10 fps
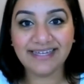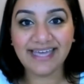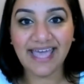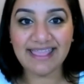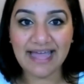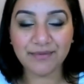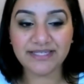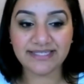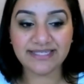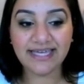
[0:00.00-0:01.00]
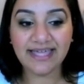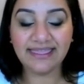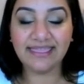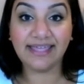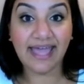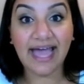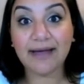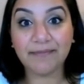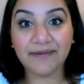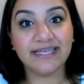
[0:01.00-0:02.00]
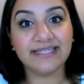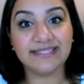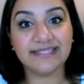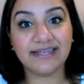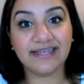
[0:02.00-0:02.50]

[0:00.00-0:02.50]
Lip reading: And that was the gap, is